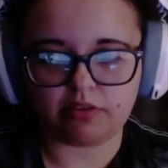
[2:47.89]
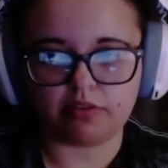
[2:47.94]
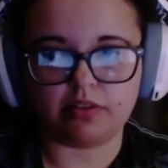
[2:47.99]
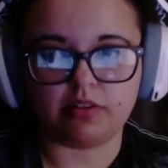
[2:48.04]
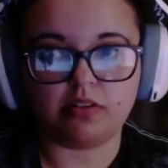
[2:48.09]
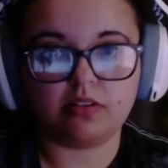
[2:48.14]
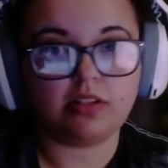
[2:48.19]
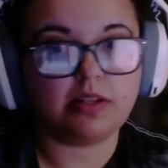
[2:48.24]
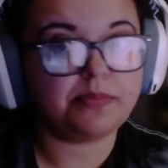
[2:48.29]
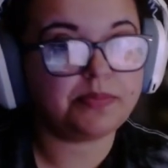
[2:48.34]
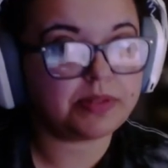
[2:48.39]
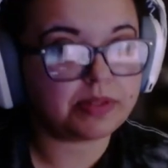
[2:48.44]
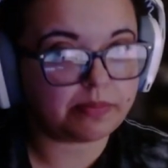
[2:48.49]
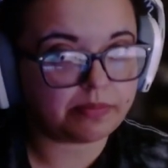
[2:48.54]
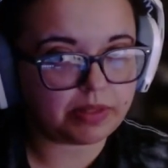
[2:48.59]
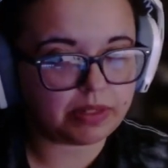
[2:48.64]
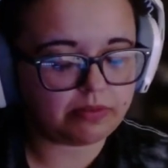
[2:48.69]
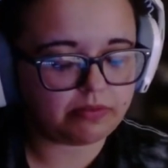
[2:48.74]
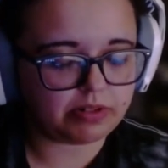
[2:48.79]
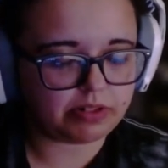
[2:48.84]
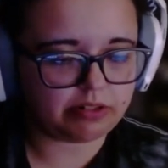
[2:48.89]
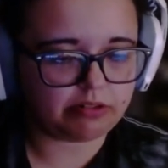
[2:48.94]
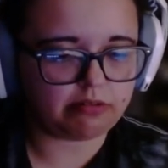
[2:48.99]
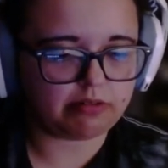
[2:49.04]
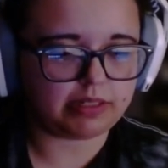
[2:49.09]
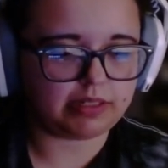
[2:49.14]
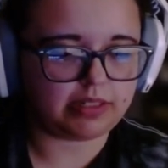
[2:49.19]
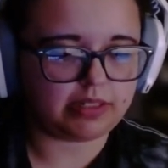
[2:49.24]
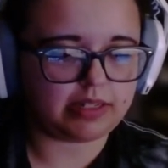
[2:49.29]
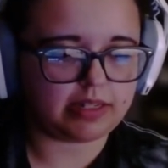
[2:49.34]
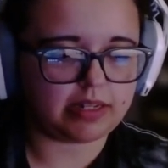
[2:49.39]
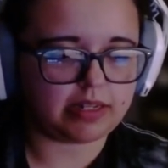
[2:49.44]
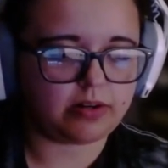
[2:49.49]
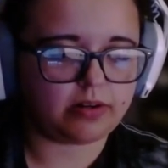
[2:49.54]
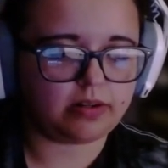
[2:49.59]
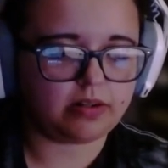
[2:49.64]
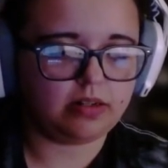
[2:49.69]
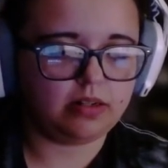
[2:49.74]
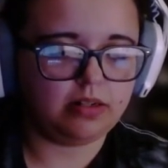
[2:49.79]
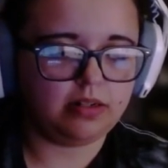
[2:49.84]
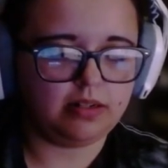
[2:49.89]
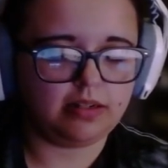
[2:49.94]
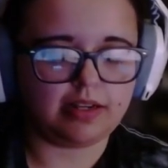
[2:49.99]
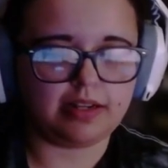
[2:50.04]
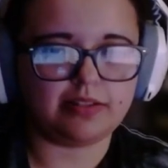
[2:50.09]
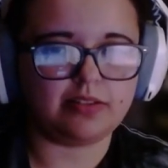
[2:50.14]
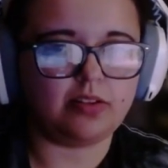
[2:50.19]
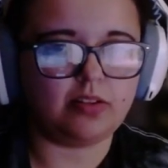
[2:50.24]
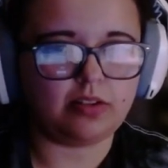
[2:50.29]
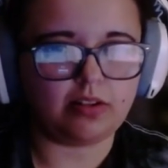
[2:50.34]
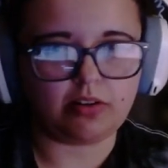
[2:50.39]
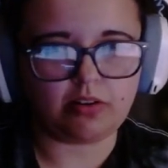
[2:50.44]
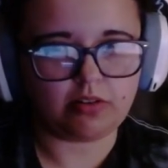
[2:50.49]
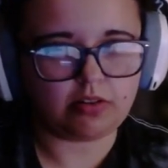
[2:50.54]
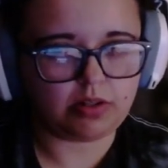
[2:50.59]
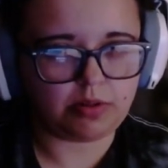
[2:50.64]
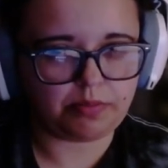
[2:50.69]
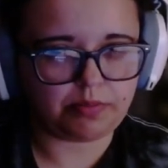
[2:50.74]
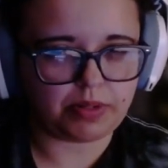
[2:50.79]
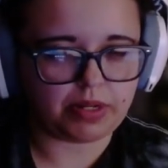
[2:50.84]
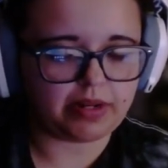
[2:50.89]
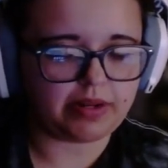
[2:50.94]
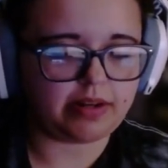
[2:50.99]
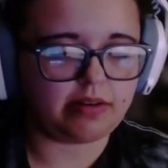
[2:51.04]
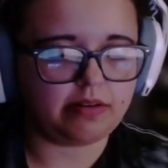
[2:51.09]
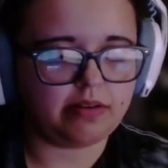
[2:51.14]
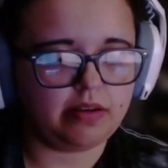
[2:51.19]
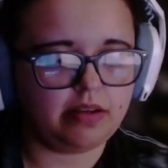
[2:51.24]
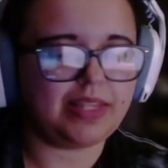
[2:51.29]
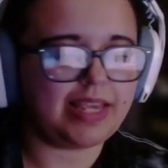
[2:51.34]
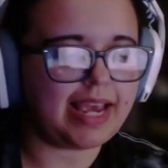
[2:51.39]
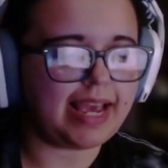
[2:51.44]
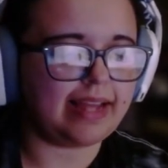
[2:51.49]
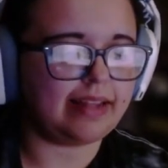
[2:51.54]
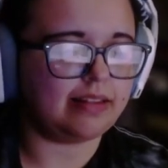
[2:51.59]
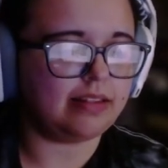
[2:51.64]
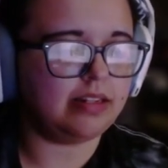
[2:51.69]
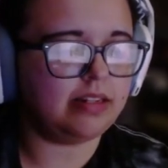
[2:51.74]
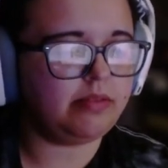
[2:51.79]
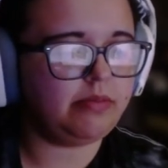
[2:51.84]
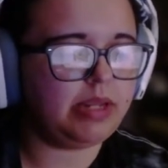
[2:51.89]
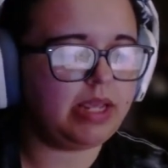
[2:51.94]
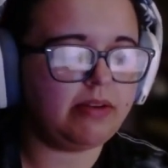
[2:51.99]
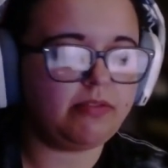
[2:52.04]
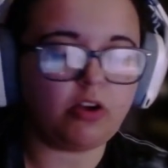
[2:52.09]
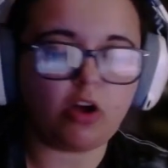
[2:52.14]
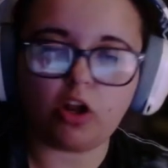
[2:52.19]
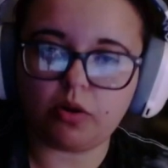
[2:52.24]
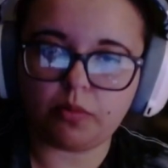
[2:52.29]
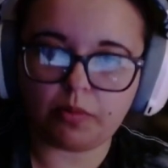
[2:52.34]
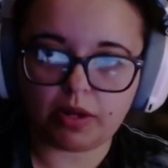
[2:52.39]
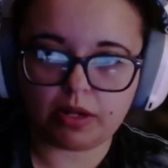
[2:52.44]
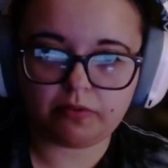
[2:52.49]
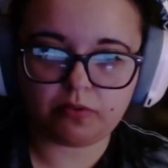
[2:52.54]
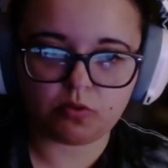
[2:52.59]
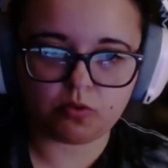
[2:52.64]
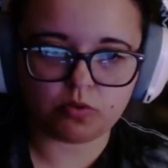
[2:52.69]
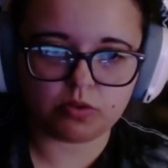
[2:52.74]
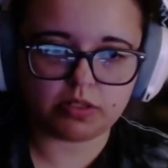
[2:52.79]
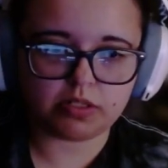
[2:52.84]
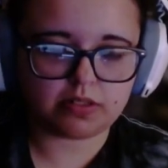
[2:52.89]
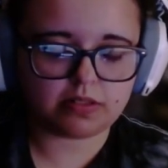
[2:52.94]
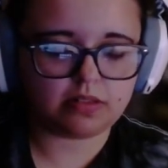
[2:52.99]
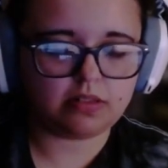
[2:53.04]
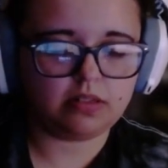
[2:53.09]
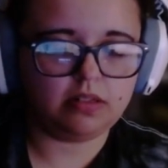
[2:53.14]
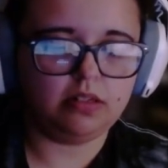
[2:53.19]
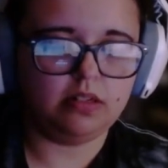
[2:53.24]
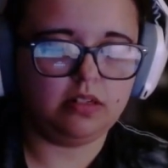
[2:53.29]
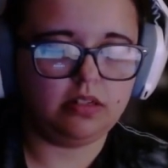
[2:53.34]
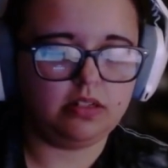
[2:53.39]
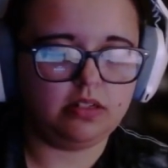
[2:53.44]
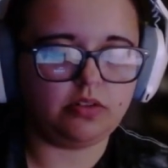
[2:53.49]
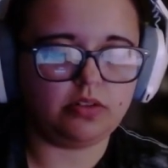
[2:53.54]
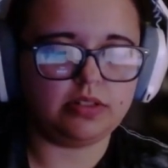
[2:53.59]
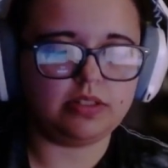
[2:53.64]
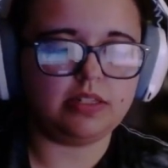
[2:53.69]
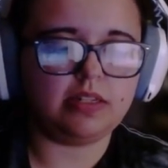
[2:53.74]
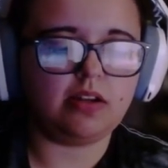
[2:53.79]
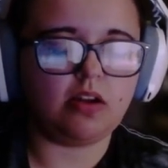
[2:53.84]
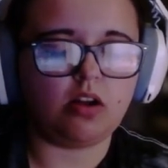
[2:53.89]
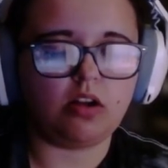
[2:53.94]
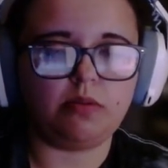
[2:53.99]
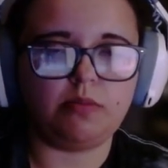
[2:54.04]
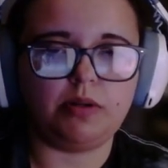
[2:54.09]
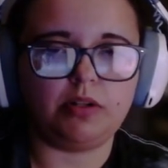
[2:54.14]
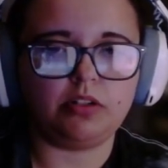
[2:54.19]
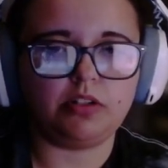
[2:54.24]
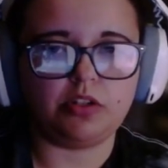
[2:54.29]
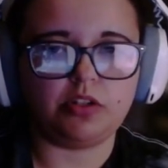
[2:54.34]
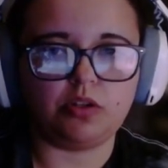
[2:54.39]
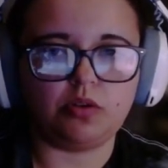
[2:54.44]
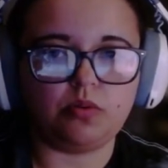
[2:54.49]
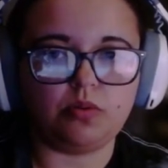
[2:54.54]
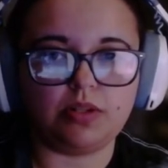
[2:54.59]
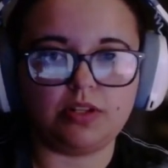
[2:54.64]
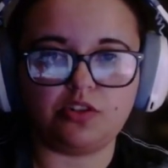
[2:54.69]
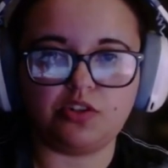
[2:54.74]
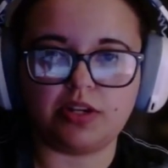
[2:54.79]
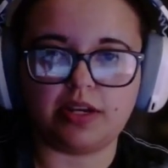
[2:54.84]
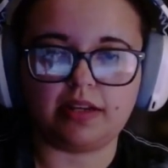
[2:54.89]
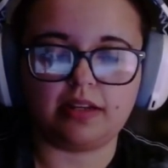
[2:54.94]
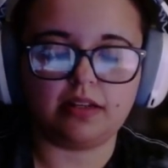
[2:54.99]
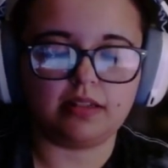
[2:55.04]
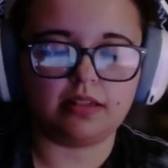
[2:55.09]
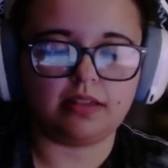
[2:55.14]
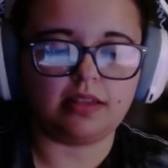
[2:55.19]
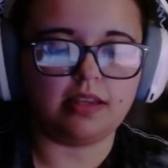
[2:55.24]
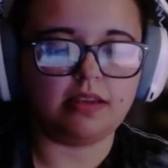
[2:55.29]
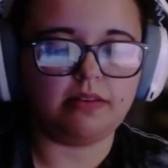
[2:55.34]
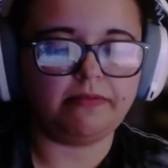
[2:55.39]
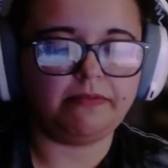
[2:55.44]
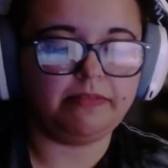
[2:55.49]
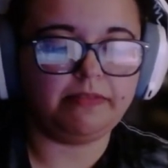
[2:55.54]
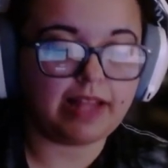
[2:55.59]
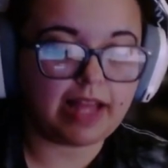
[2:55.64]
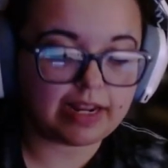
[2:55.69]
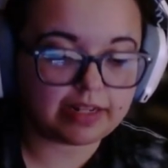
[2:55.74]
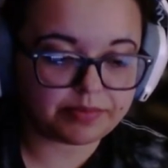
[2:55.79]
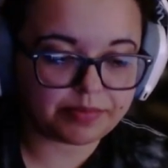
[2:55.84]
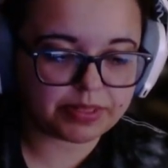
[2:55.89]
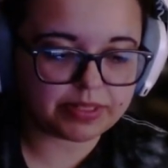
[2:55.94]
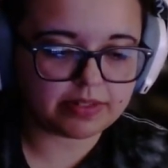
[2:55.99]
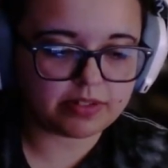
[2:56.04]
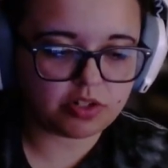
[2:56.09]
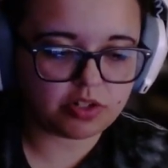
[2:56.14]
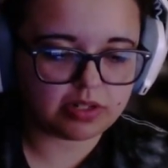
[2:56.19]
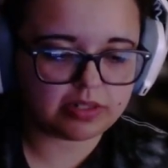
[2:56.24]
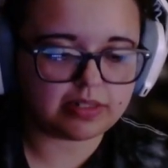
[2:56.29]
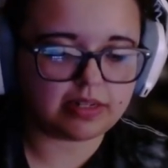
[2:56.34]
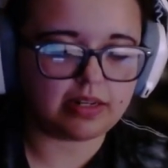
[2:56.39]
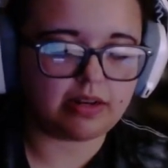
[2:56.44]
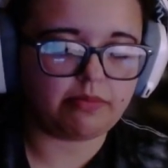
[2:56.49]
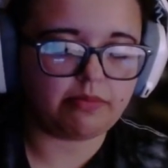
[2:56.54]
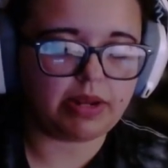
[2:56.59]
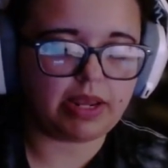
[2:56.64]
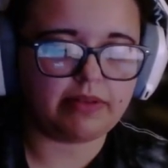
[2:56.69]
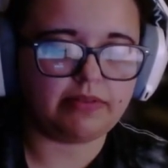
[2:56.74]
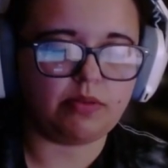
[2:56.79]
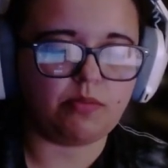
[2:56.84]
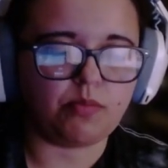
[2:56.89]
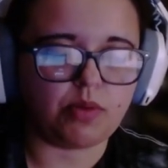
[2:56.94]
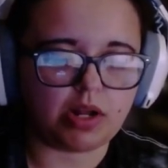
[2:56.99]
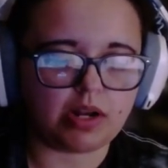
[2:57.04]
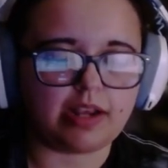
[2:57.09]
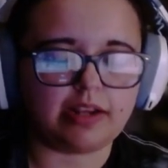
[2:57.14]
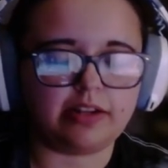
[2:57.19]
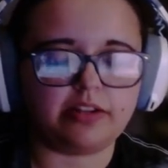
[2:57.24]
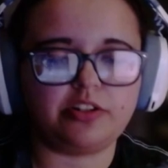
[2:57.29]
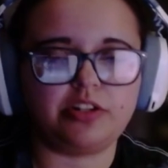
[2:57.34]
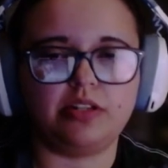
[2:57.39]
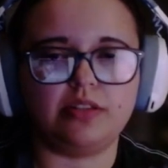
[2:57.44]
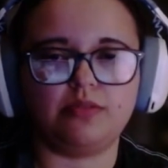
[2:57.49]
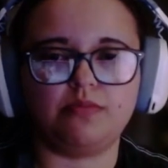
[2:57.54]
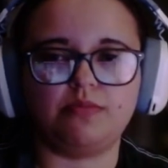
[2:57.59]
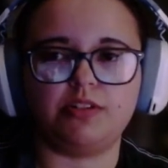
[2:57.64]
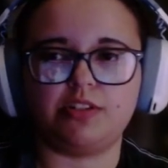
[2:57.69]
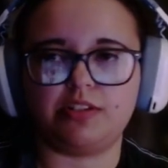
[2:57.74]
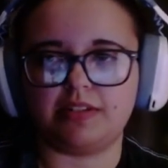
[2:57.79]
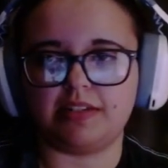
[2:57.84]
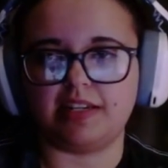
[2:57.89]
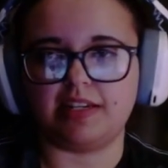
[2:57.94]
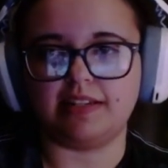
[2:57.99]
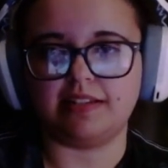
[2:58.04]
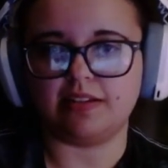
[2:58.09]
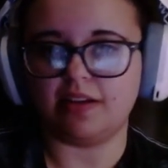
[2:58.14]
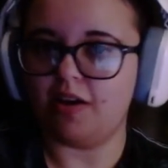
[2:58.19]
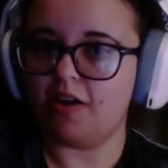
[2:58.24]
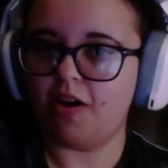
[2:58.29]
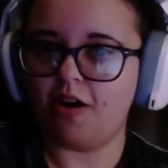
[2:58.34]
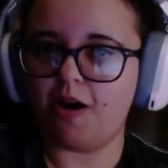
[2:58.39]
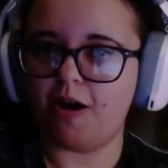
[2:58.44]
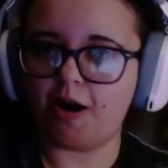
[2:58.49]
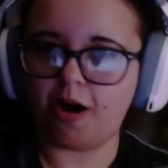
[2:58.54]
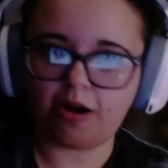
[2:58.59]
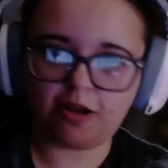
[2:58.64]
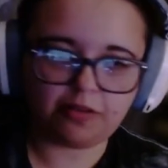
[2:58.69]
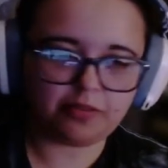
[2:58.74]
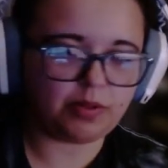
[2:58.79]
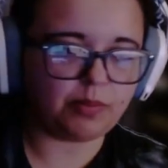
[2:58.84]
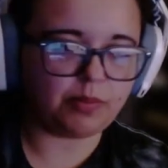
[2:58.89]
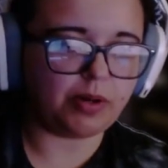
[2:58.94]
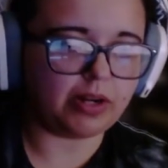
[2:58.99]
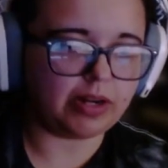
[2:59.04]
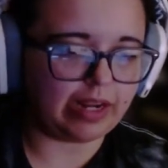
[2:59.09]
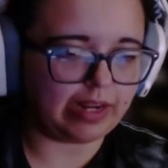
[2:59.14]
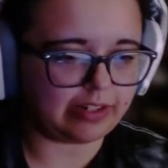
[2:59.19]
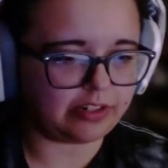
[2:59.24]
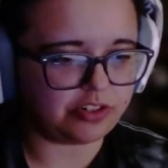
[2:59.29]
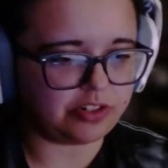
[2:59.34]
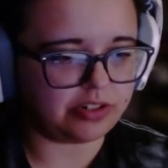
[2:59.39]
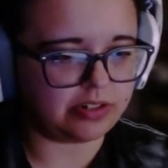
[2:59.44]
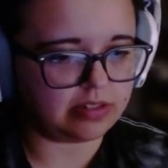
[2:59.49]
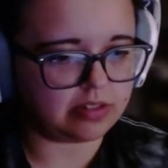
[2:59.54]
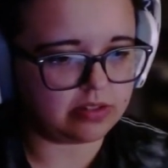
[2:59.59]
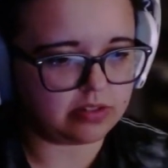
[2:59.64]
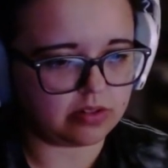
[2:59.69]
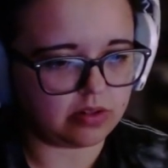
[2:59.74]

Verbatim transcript: You can clip something very quickly there. I saw a little clip button. Yeah, and then we have auto mod, of course. You can see the auto mod queue to check the flagged messages, and then we have the mod actions, which sees all the mod actions.